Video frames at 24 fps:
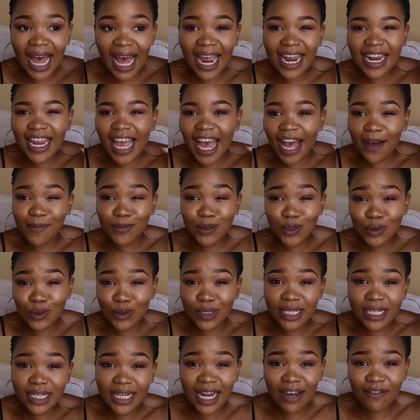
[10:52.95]
I
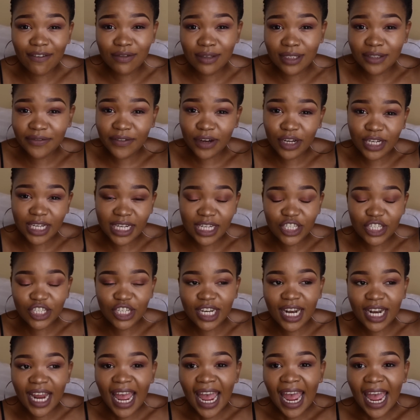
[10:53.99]
absolutely love this
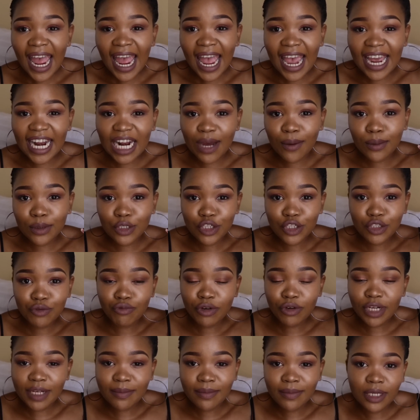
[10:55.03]
foundation, and I would just
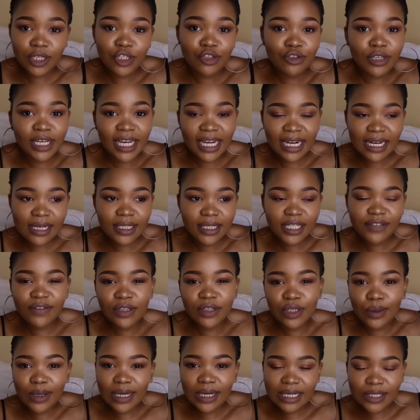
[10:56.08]
recommend you get it,
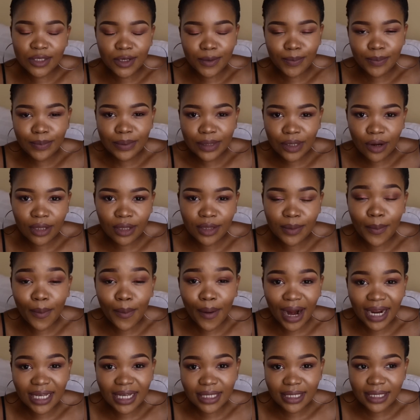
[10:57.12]
even though it is a bit on the
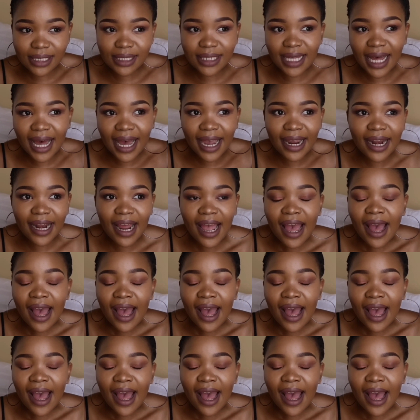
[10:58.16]
pricey side.